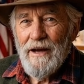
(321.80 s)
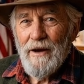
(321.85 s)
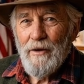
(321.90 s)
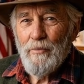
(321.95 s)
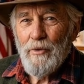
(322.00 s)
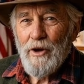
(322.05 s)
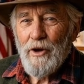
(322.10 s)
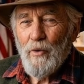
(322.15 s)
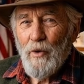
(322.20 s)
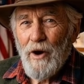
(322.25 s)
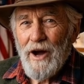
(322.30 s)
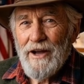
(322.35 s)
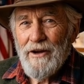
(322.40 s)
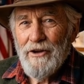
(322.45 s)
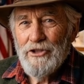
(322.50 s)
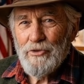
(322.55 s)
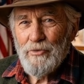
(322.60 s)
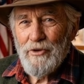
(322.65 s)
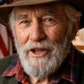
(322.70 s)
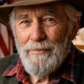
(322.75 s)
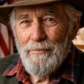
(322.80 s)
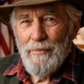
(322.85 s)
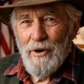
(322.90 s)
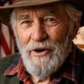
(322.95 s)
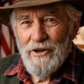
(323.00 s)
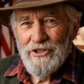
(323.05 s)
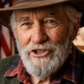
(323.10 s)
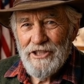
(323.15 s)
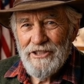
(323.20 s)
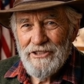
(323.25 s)
Requires
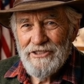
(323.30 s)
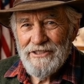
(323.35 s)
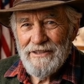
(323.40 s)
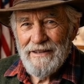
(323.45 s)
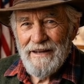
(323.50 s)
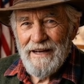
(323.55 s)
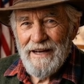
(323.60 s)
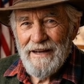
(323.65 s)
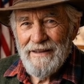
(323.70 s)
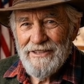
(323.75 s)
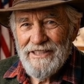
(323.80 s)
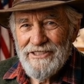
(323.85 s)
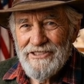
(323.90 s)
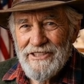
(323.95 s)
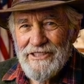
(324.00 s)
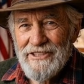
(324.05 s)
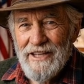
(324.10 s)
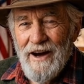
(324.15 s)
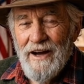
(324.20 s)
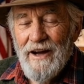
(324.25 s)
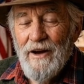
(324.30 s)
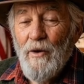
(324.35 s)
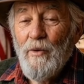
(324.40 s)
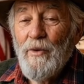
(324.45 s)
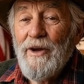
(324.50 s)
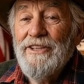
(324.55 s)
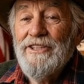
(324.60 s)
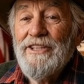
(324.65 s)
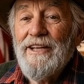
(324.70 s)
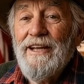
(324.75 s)
repurchase. This is not a
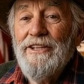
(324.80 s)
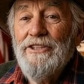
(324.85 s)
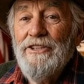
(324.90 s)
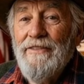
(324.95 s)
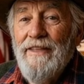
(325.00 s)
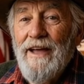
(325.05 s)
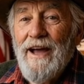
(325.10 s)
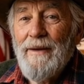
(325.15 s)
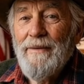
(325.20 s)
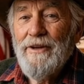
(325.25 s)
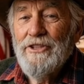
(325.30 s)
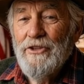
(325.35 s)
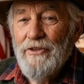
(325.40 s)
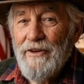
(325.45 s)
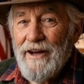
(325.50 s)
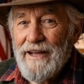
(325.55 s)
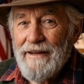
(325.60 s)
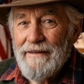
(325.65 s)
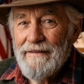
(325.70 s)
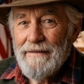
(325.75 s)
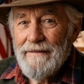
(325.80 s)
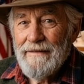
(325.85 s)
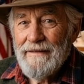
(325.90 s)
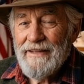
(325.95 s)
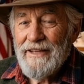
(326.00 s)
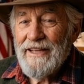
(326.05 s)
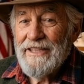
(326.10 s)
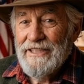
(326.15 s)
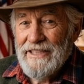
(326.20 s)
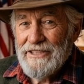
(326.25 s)
coincidence of chemistry.
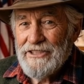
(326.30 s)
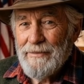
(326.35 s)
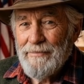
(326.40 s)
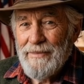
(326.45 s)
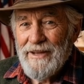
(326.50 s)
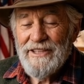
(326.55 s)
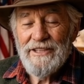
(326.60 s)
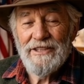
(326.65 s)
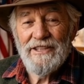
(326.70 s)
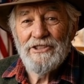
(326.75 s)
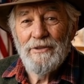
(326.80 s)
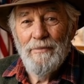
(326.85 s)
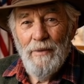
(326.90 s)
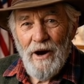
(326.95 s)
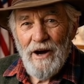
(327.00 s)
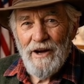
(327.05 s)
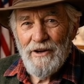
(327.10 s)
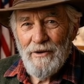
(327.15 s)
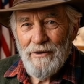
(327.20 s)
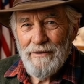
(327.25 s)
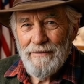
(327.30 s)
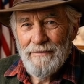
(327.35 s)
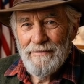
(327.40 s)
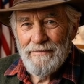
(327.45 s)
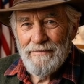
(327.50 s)
This is a business model.